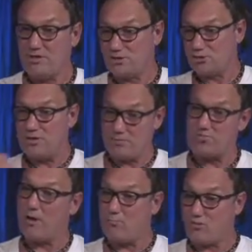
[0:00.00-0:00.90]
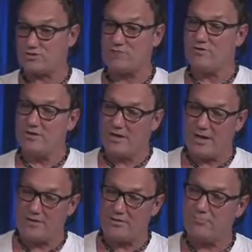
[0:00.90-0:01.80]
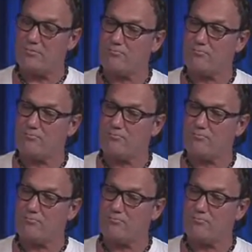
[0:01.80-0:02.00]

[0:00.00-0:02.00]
so we can pump more stuff and